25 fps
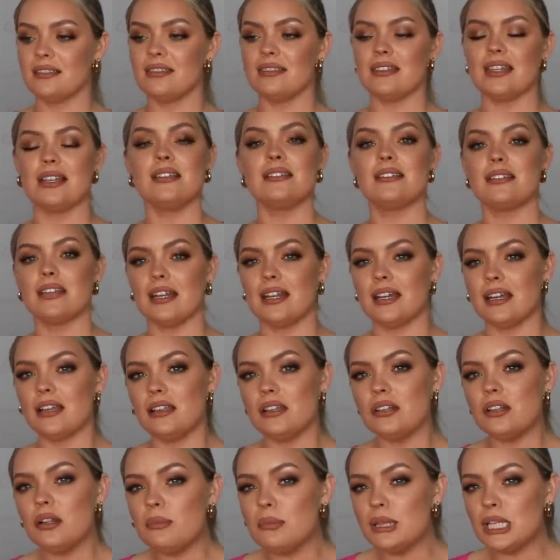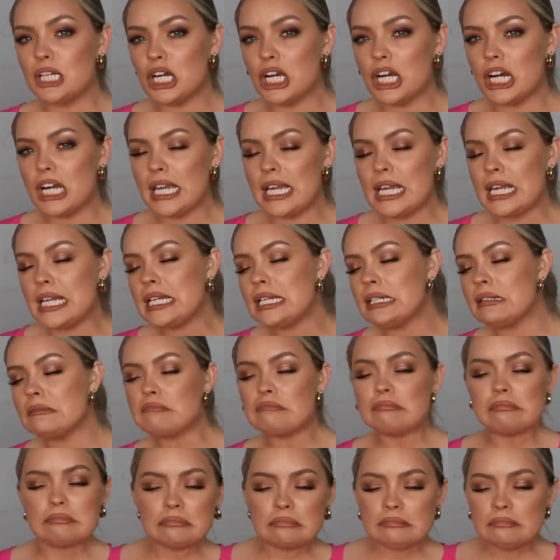things getting a little blurry
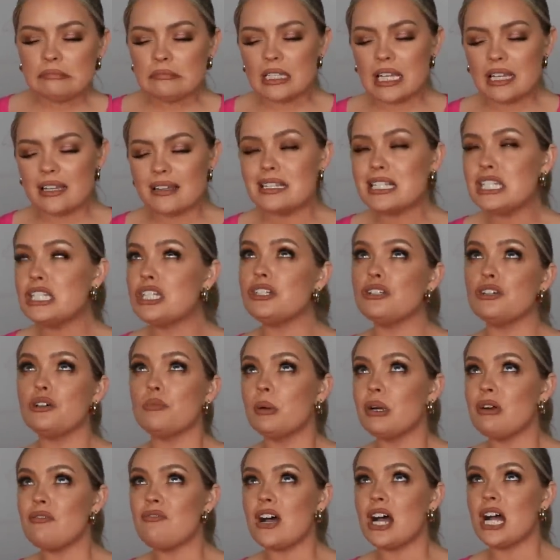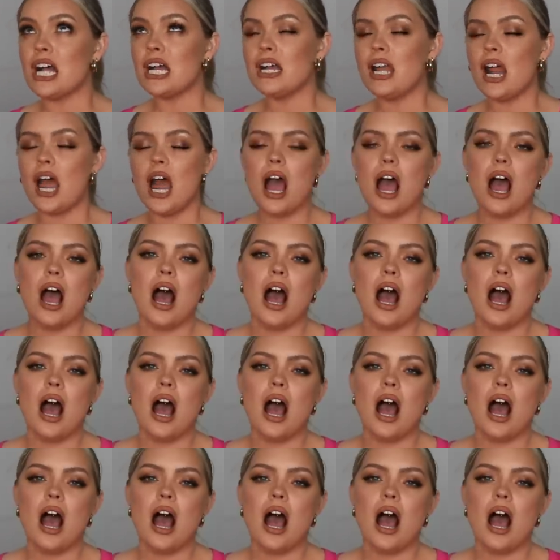super fun.